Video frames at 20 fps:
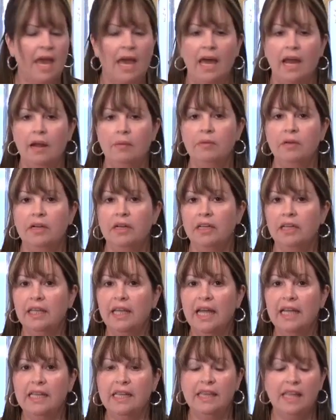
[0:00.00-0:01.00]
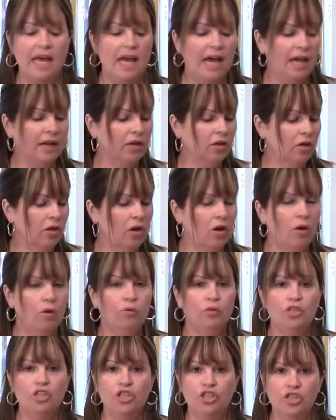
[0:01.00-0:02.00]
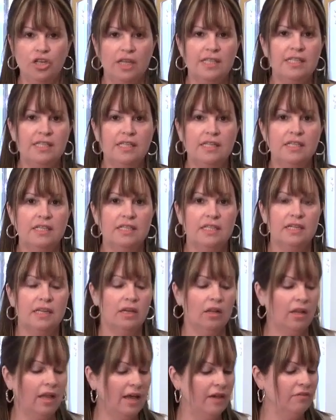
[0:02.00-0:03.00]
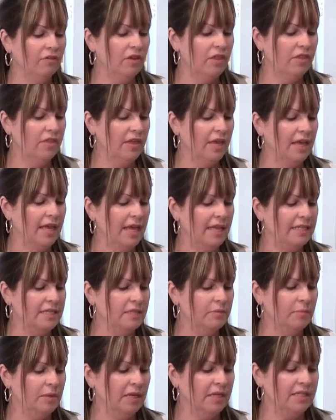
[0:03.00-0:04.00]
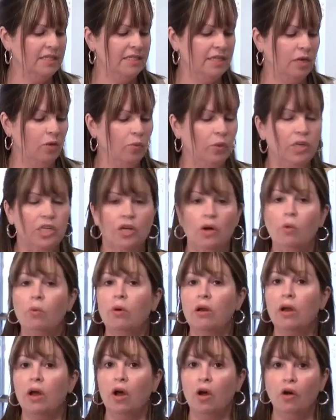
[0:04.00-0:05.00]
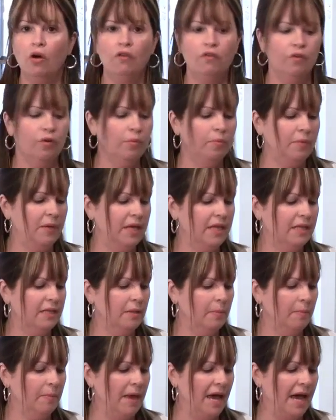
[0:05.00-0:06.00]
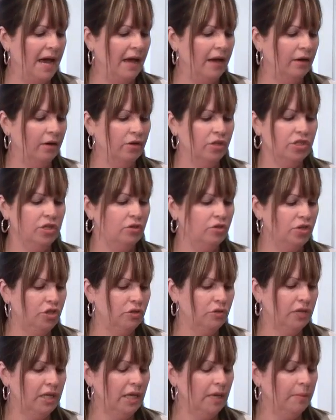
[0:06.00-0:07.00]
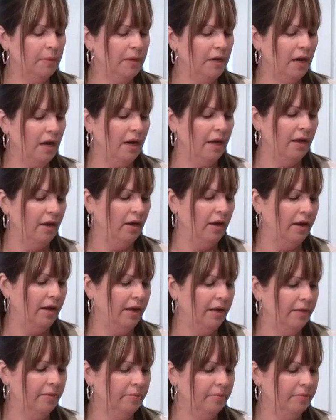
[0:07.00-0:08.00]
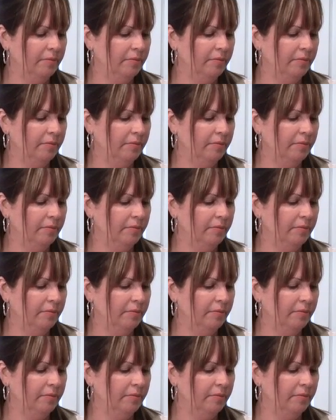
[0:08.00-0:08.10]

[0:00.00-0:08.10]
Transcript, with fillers: And I'm going to let that go just until everything gets mixed in. We don't want to overbeat the batter, so do keep an eye on it.